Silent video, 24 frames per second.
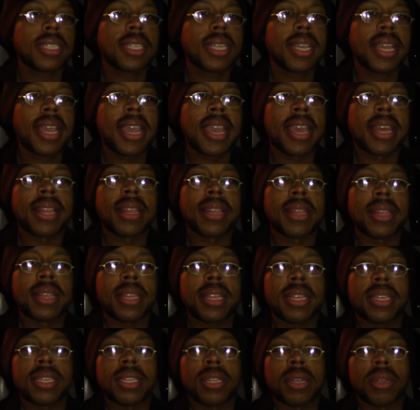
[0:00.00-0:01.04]
and
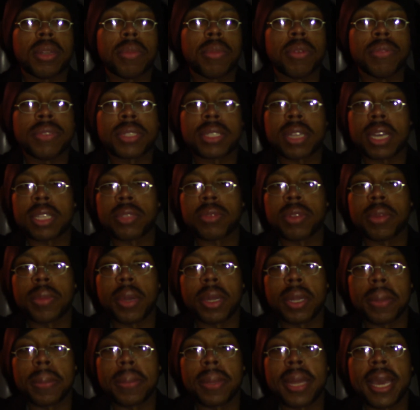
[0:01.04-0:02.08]
you know the movie starts with them
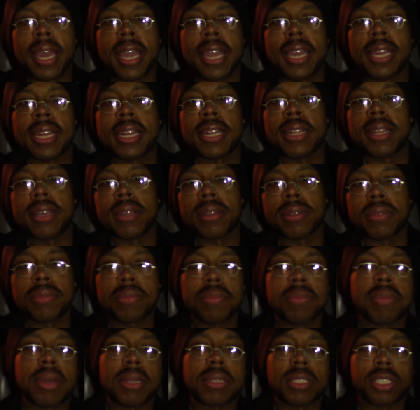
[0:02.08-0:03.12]
on the plane, and they're
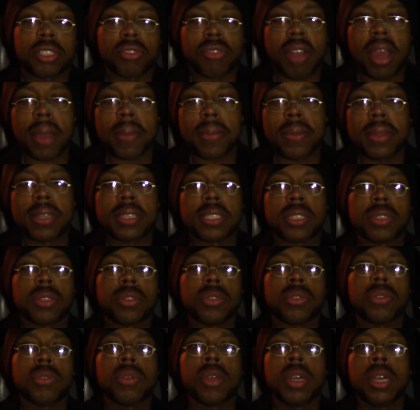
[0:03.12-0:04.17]
about to drop
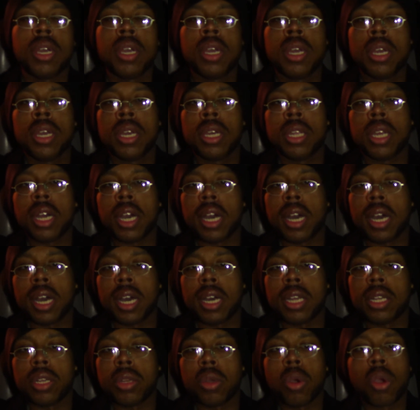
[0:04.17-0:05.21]
into
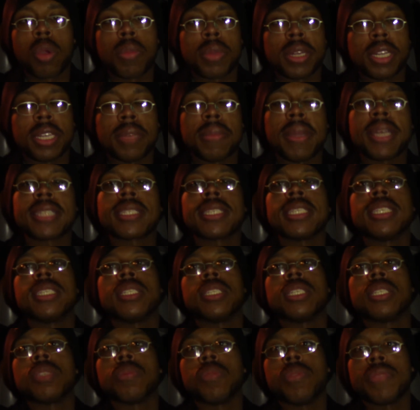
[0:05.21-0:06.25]
uh, Normandy. Basically,
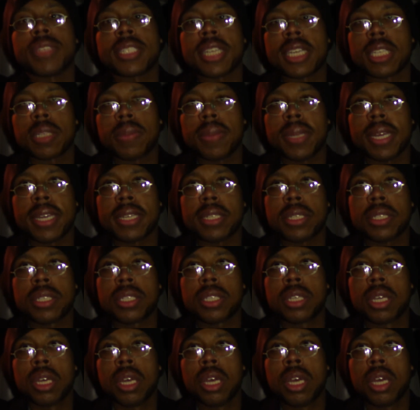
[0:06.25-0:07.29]
this movie takes
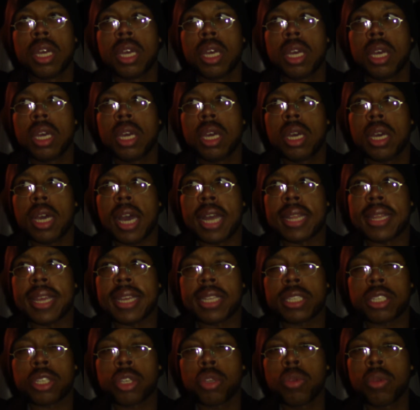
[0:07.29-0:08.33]
place, I
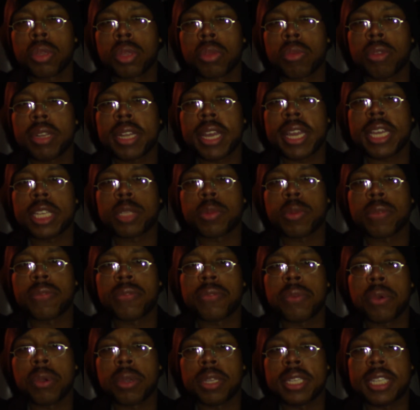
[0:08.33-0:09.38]
think, two or three days
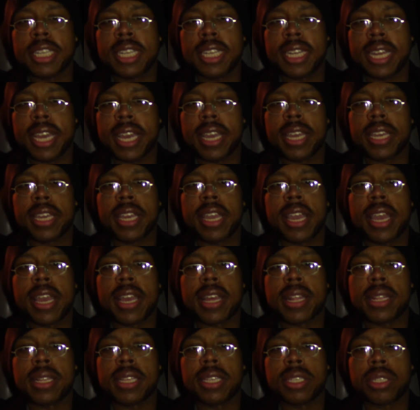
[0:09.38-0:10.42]
before D-Day,
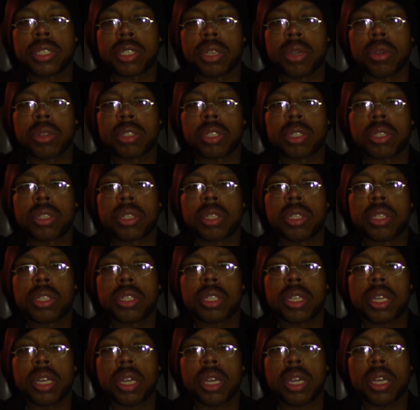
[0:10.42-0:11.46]
and these
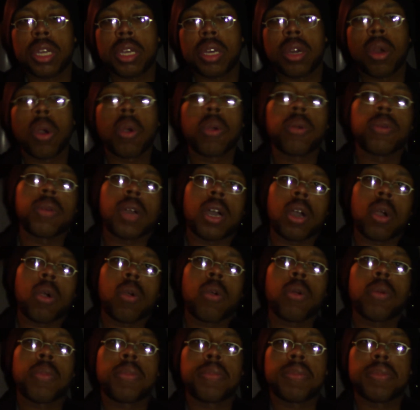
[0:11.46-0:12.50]
soldiers, a whole a
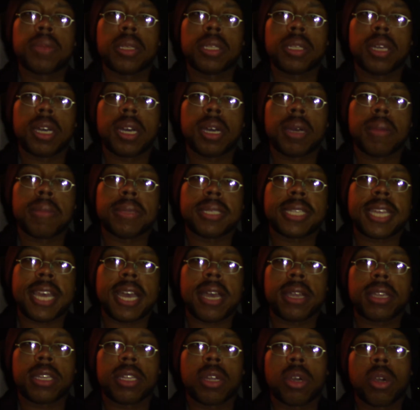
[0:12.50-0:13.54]
whole uh,
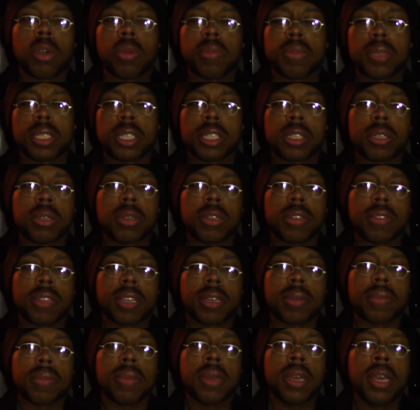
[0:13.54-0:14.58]
battalion, a whole platoon of them,